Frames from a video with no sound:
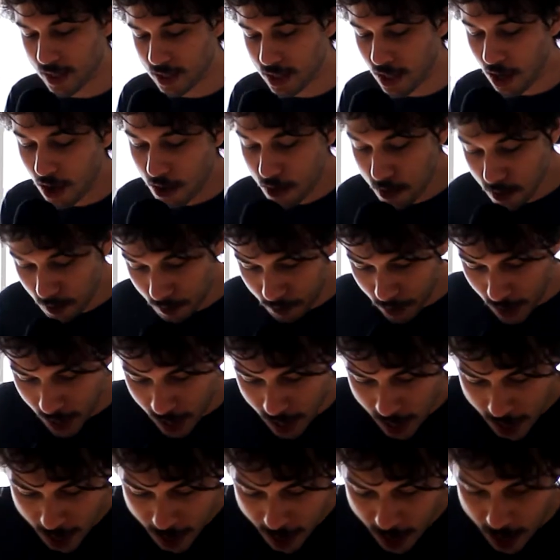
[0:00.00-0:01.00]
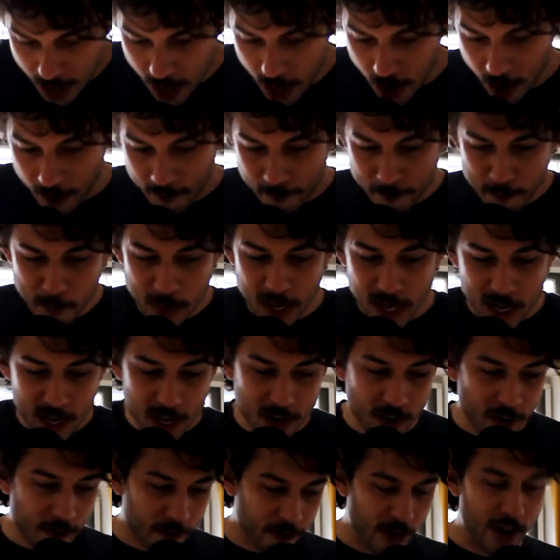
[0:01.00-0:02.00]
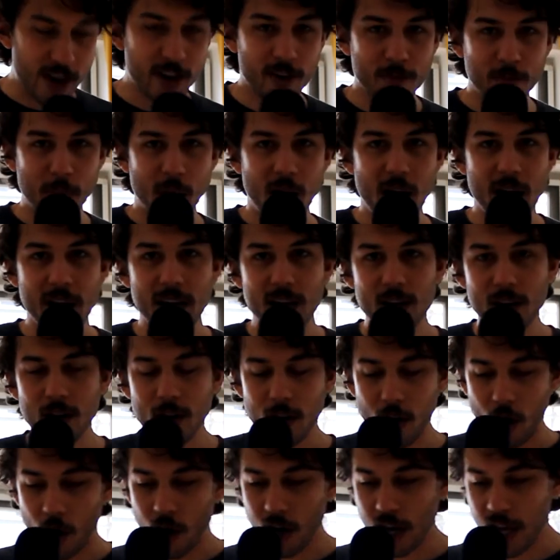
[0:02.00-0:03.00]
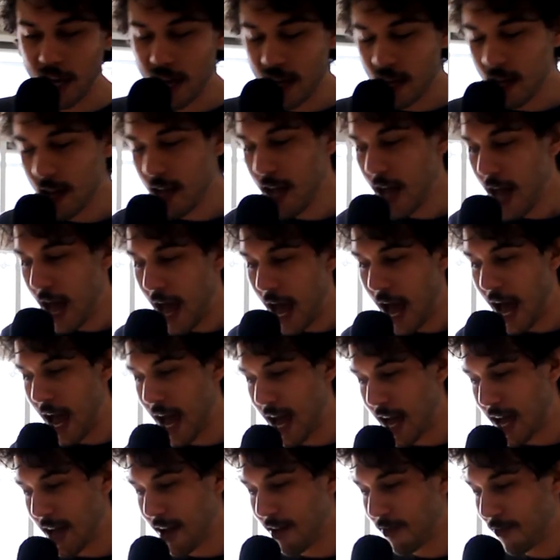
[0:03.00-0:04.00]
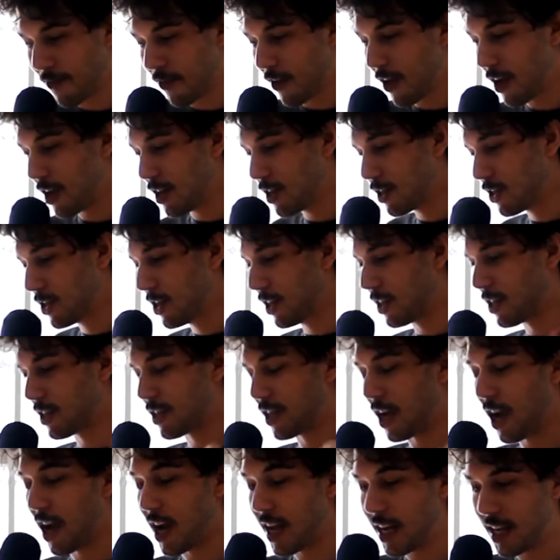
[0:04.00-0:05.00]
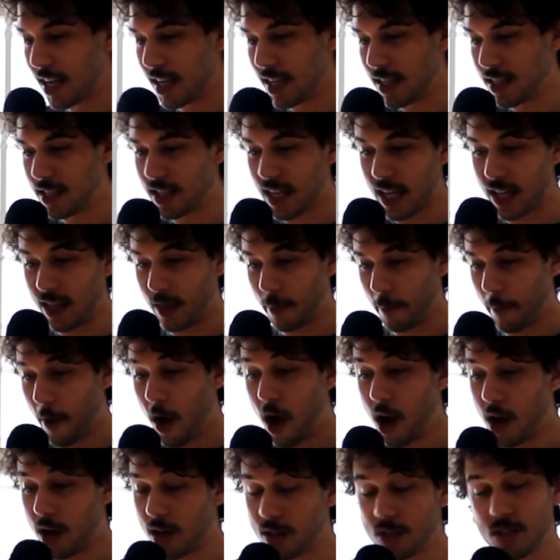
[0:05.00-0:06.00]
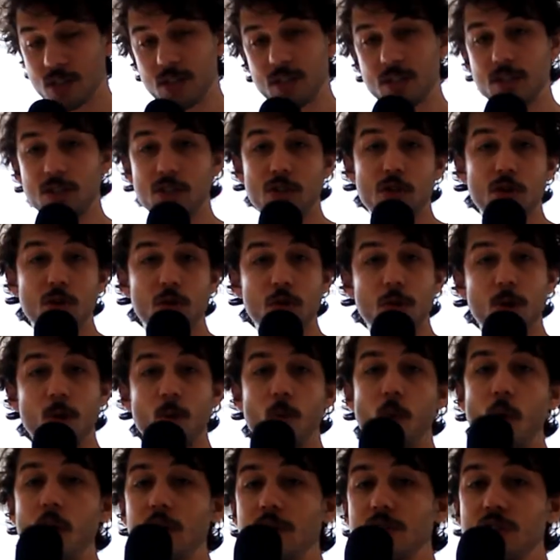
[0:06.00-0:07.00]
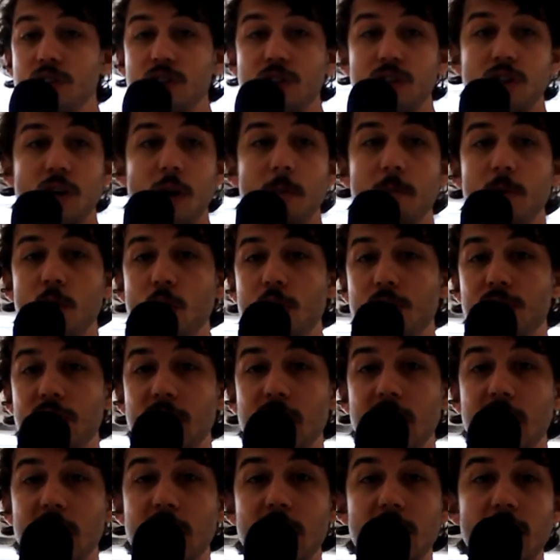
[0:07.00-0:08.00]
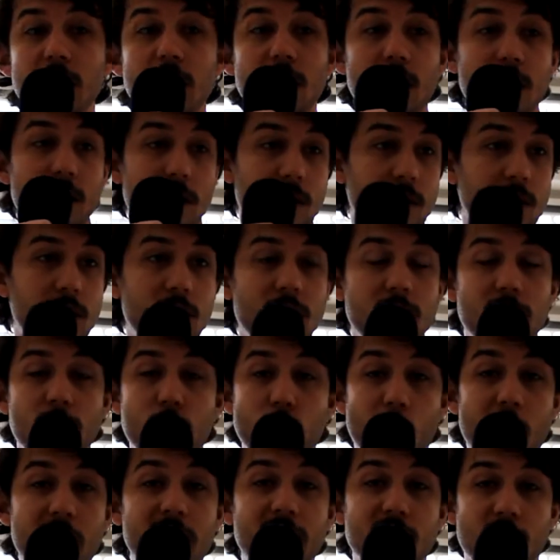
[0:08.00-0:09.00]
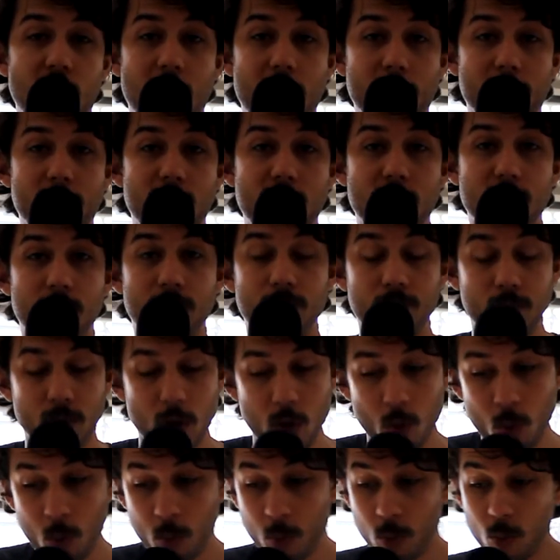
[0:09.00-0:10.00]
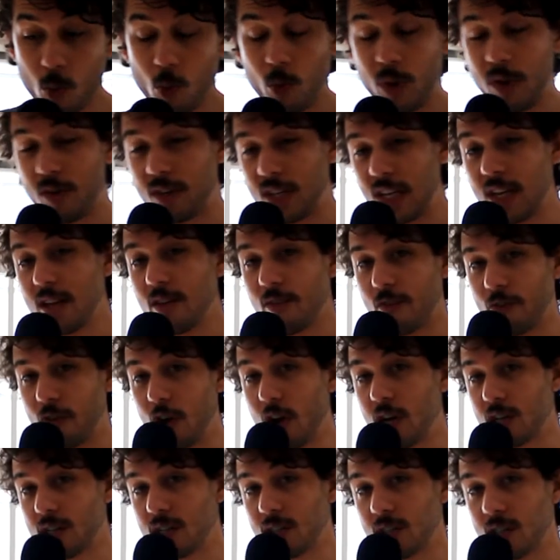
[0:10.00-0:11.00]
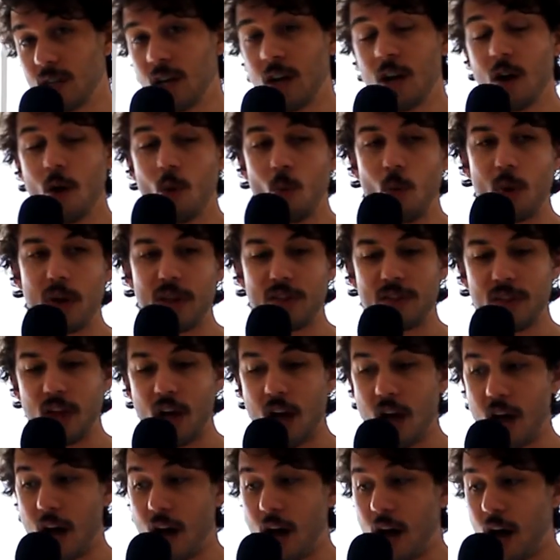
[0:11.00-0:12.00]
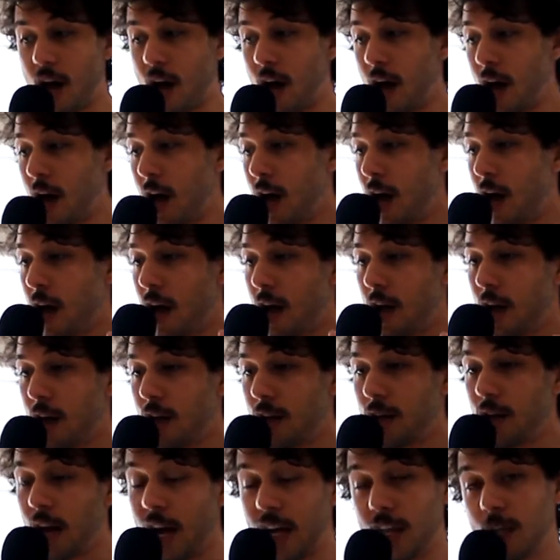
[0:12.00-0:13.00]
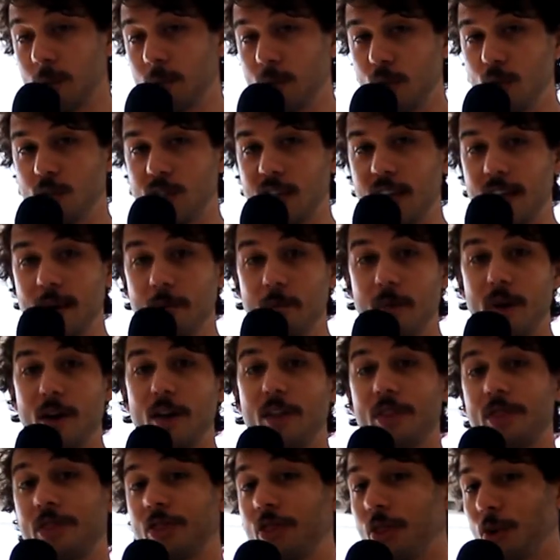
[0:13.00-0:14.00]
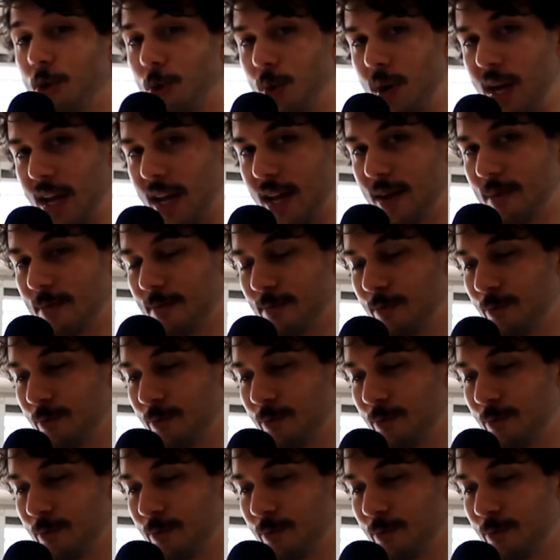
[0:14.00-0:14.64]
so me and a friend of mine, Ollie, have decided in the past to watch a movie 20 times. We did it first with Night at the Museum 3.